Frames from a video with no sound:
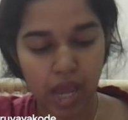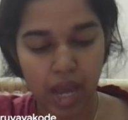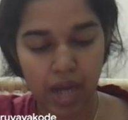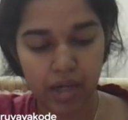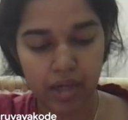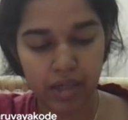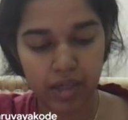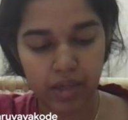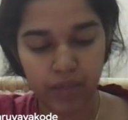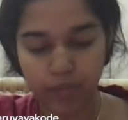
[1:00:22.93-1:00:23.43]

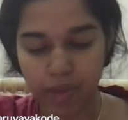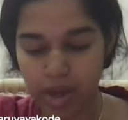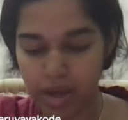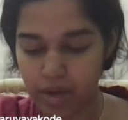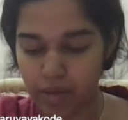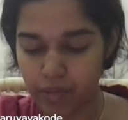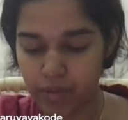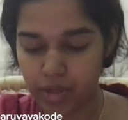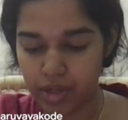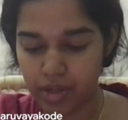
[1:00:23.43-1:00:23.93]
Kinetic
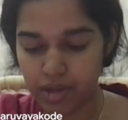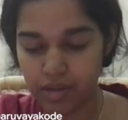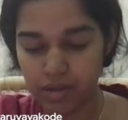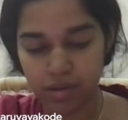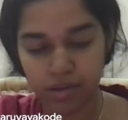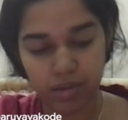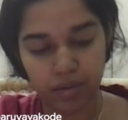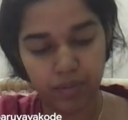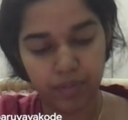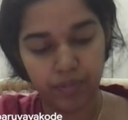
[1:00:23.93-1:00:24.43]

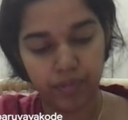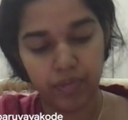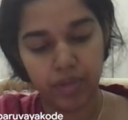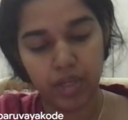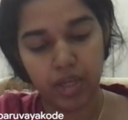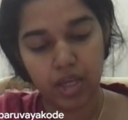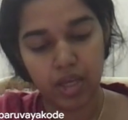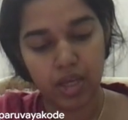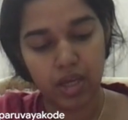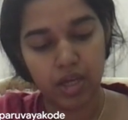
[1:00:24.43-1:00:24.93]
parameters
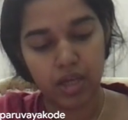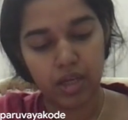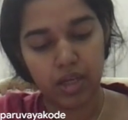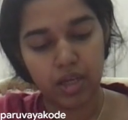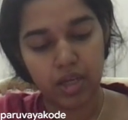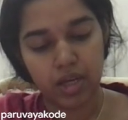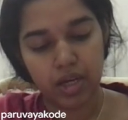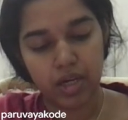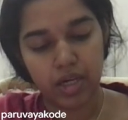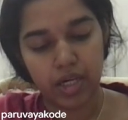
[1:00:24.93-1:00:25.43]

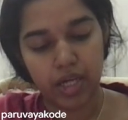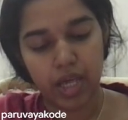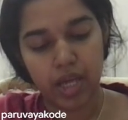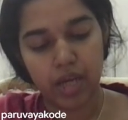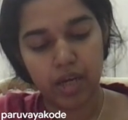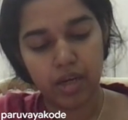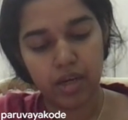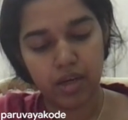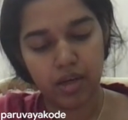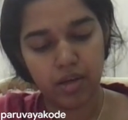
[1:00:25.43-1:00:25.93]
K10